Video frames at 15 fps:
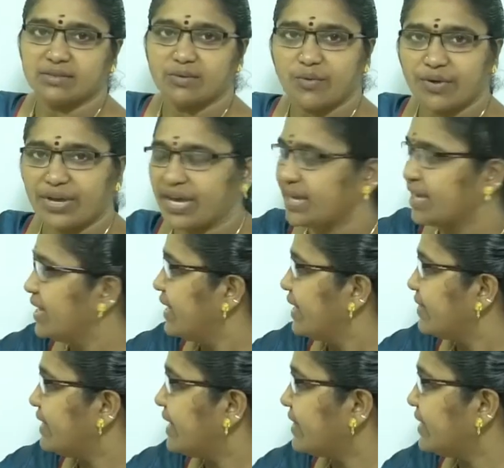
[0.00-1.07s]
Okay.
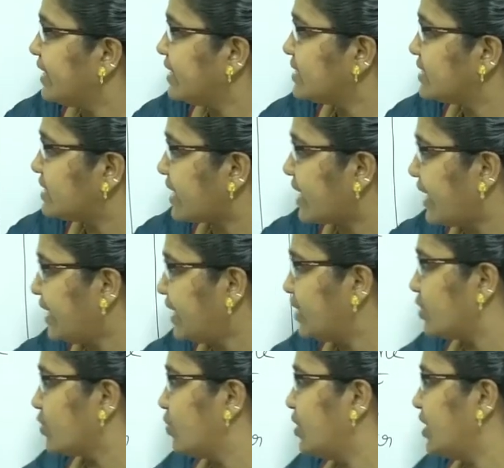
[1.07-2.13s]
Then the second
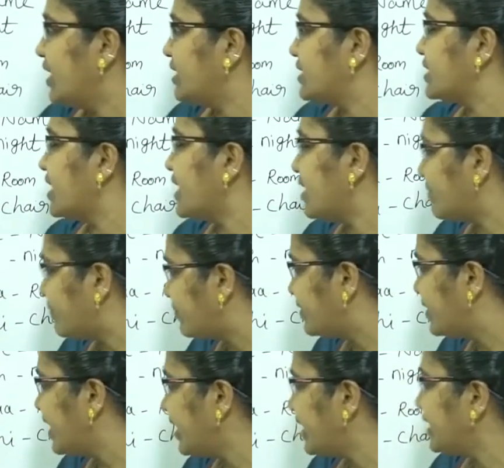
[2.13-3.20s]
rule is if
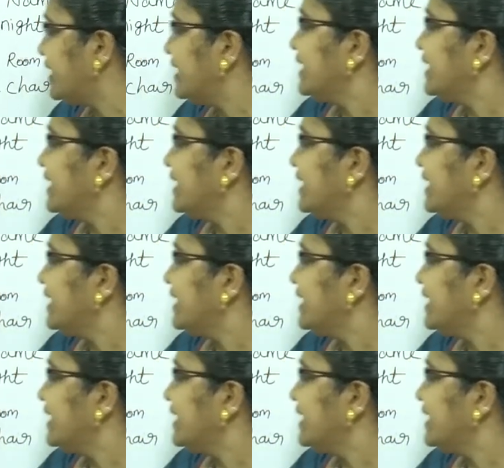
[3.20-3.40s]
the